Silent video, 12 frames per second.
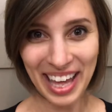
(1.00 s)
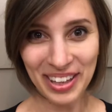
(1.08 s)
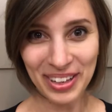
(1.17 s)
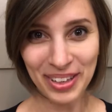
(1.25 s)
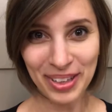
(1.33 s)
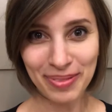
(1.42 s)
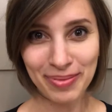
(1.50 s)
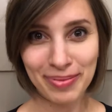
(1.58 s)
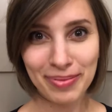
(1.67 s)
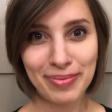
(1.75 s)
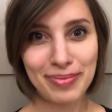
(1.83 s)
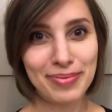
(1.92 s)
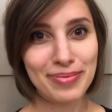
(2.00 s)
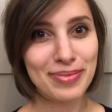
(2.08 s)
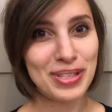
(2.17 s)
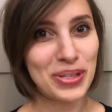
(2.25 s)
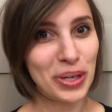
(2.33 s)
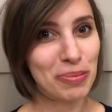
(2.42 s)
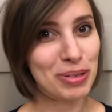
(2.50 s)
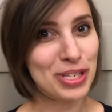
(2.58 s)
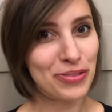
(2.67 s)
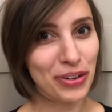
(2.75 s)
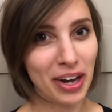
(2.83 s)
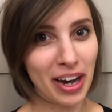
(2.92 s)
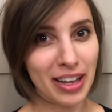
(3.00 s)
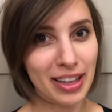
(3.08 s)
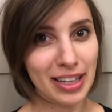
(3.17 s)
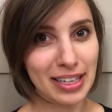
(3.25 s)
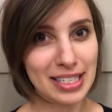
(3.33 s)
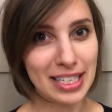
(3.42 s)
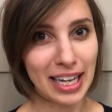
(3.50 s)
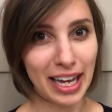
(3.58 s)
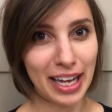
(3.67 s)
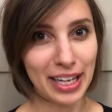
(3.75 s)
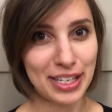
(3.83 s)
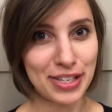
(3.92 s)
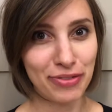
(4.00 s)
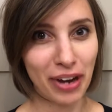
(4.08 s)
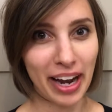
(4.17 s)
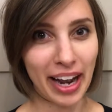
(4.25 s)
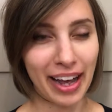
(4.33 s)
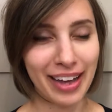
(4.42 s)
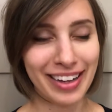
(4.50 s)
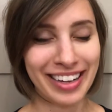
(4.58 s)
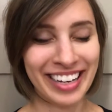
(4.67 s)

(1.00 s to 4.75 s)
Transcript: Heather. So I almost forgot that today is Friday.